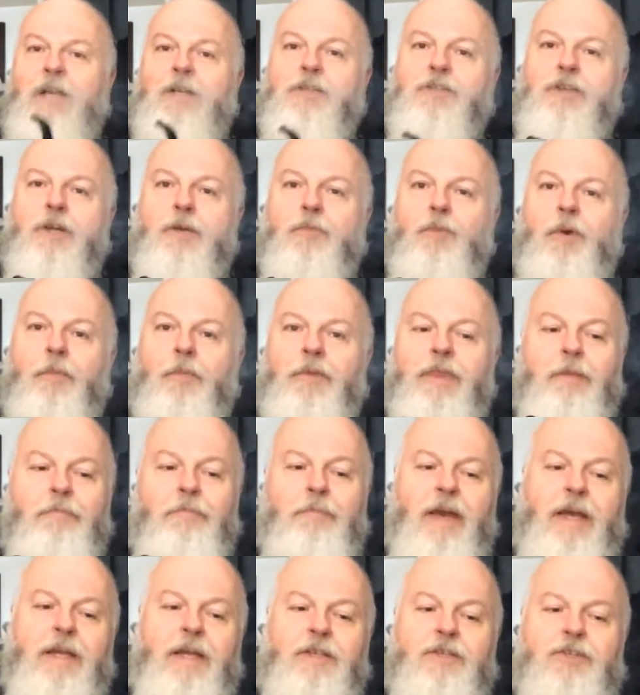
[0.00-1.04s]
So what with the
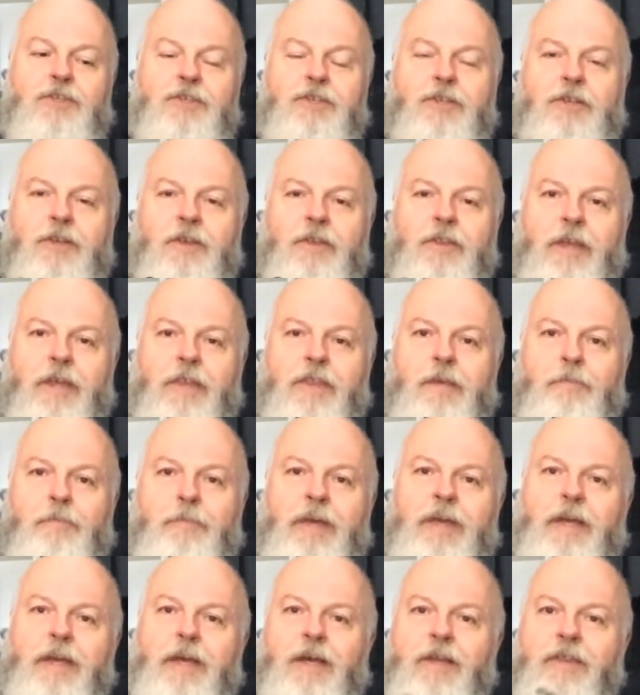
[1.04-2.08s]
meds, then the
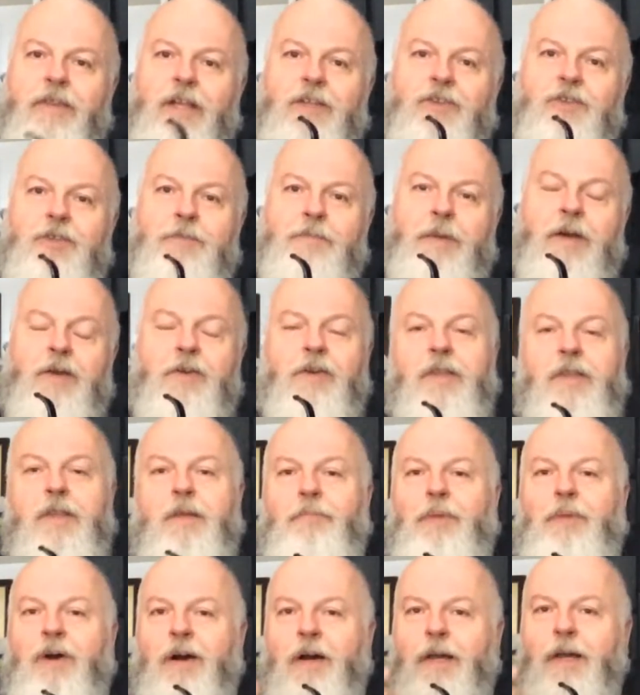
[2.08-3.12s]
beer, then smoking the
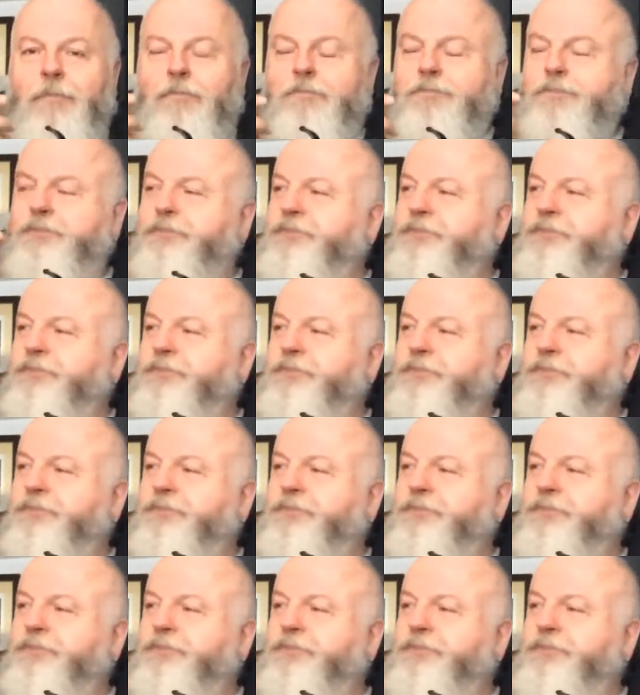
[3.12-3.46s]
pipe.